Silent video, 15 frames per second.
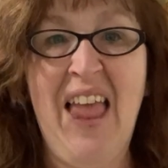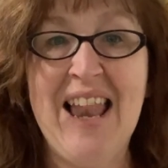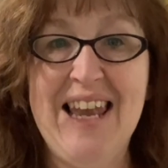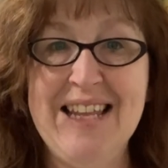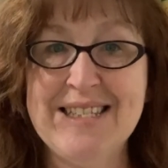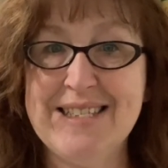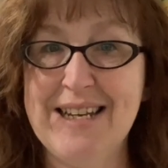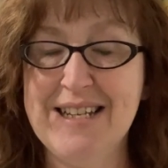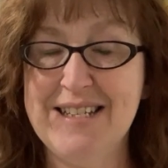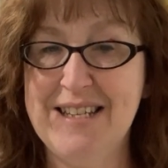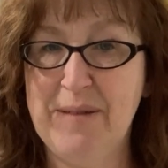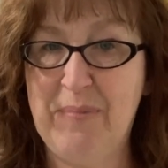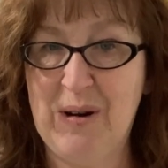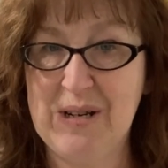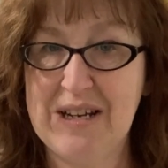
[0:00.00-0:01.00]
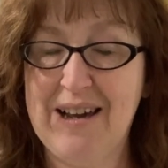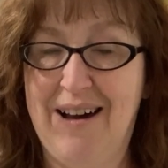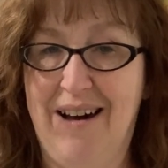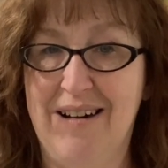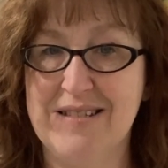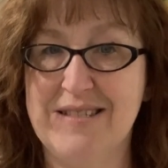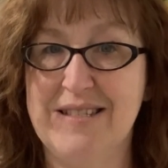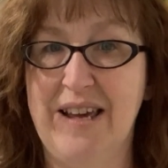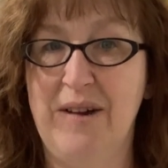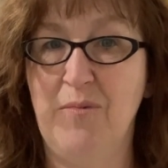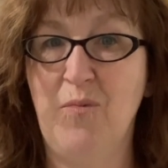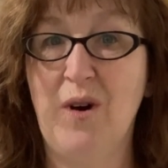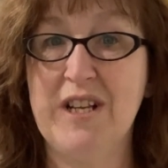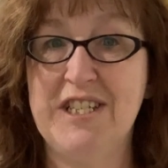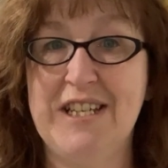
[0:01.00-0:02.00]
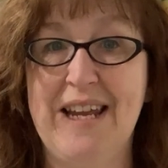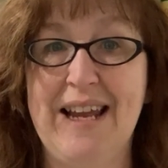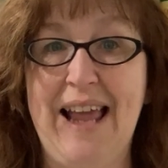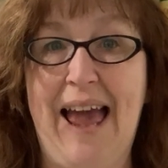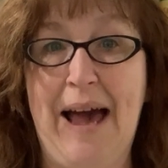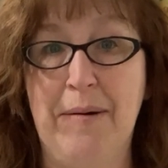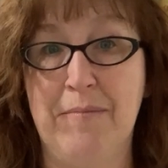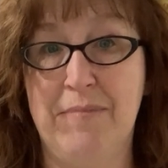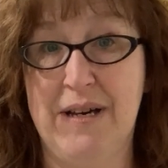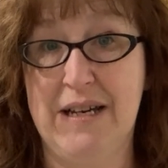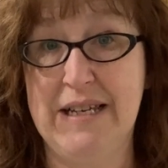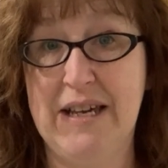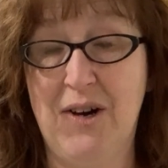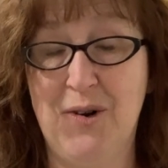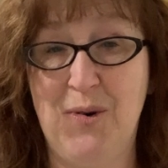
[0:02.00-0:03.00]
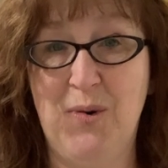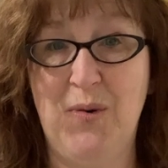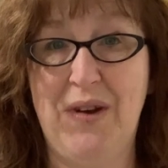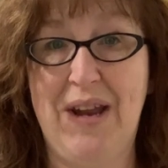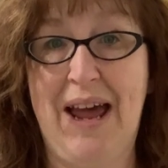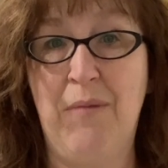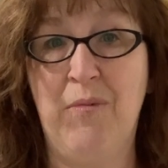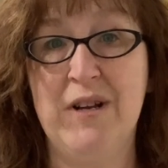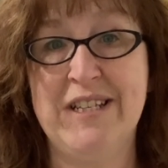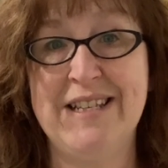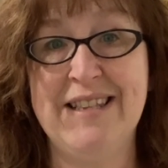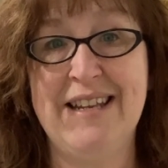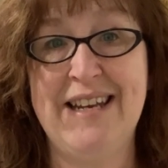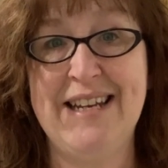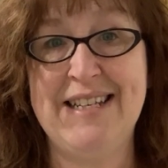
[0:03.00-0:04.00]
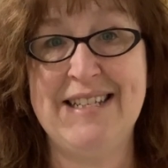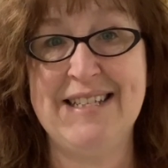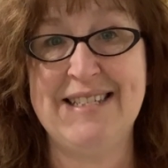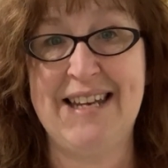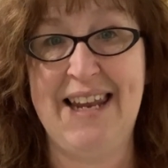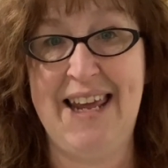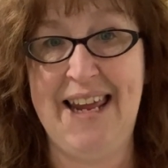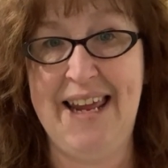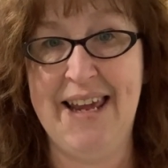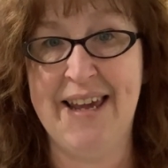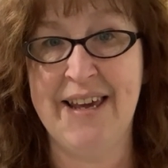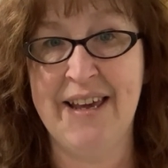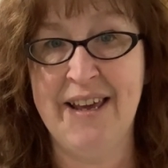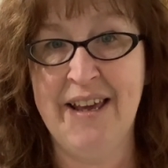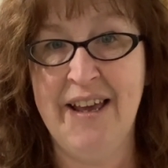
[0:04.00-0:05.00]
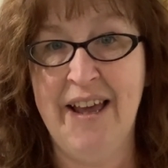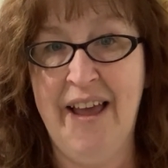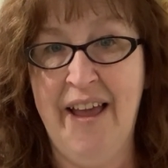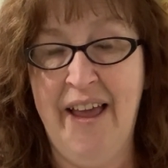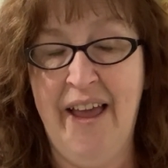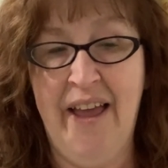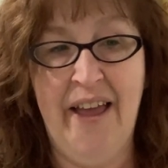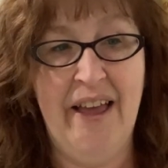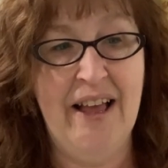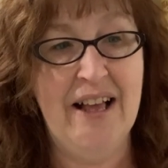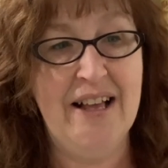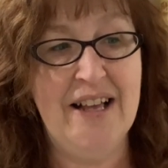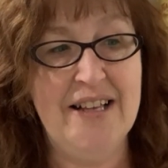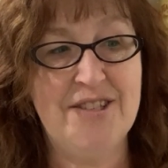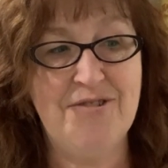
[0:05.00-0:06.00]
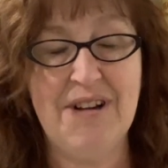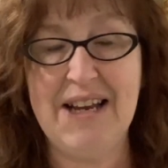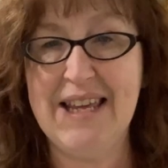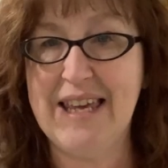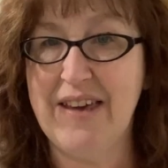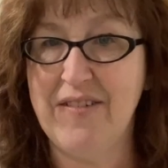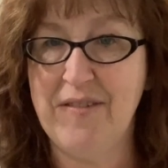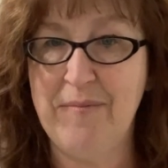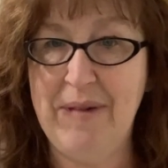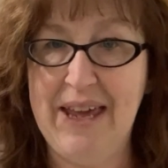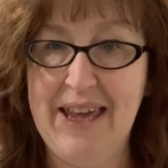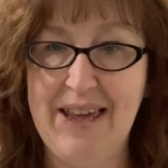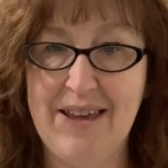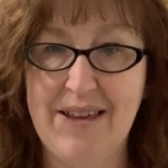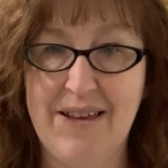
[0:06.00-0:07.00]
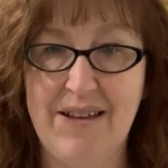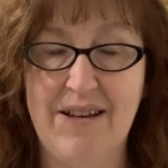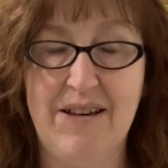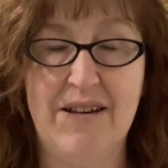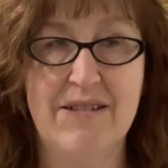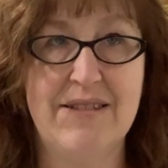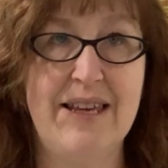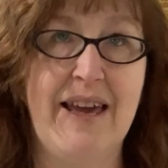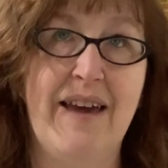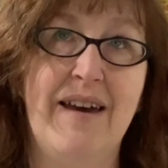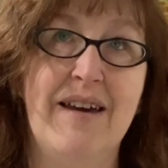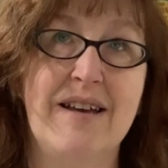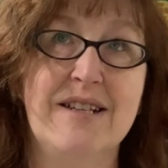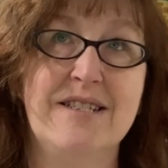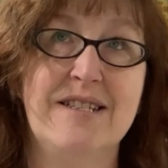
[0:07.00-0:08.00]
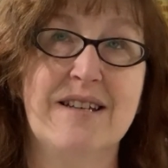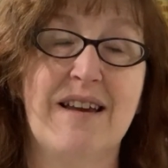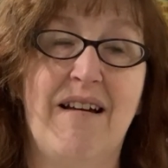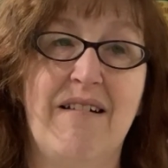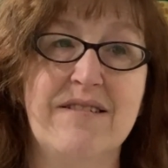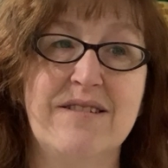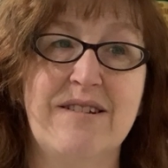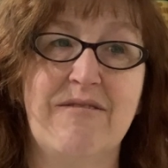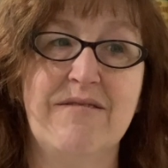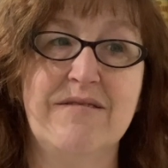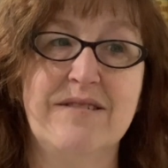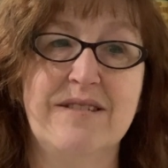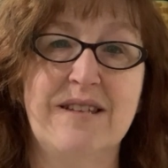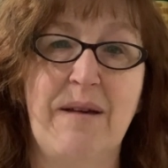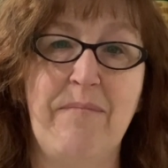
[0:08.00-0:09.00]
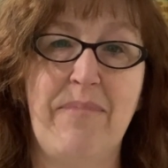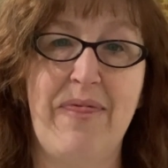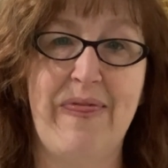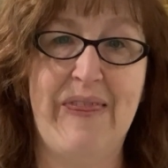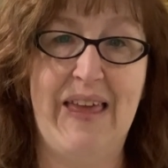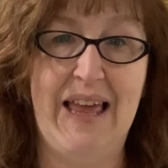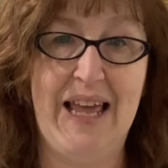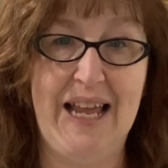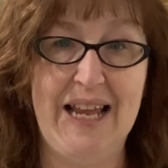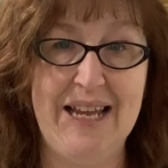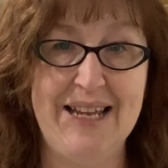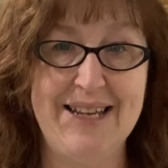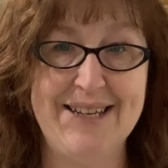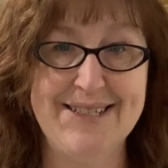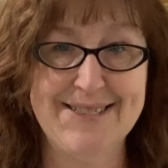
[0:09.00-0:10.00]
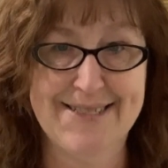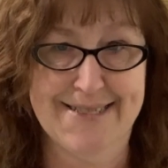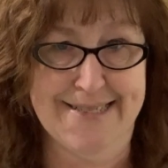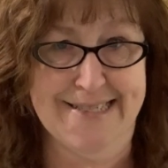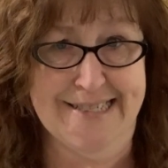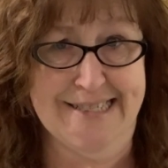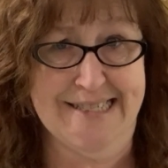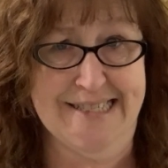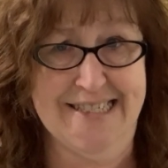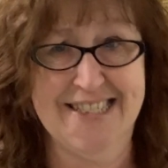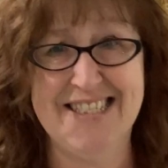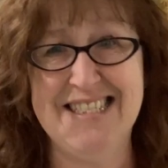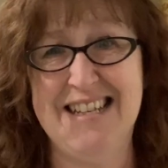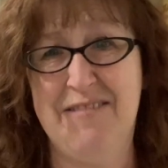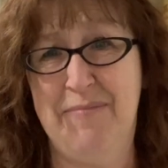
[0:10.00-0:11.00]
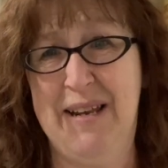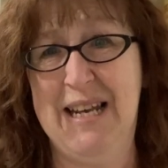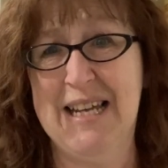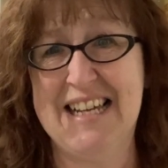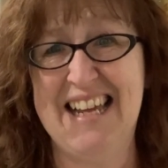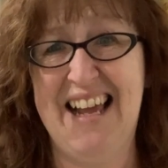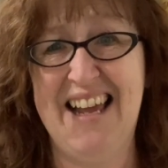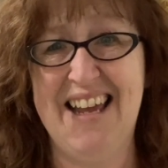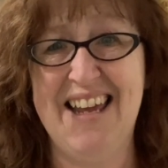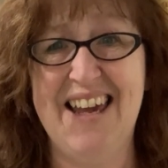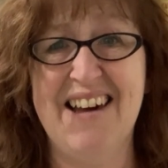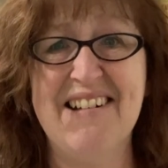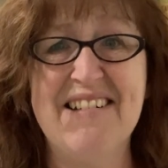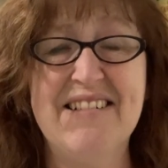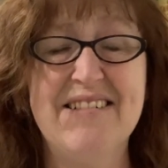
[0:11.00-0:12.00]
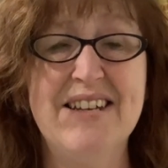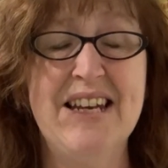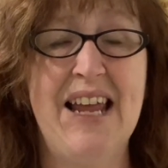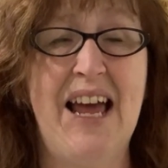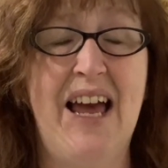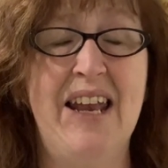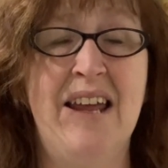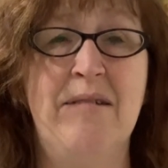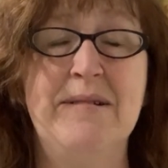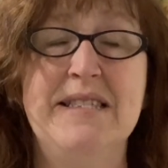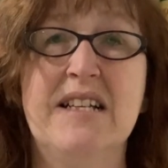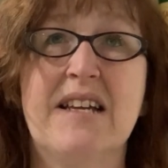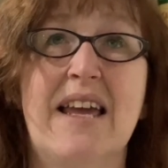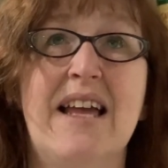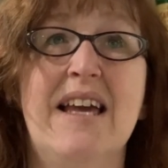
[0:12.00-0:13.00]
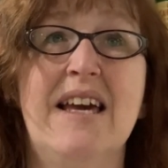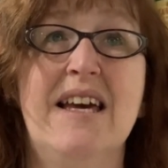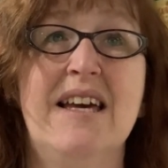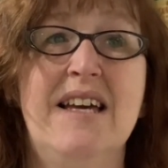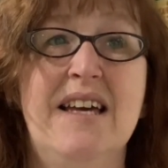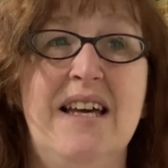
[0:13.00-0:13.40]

Listening to the podcast, so watching Amber Yarn Hoarder and watching the Knitters League has really given me the urge to cast on something. And I've been looking at yarn, and I was looking at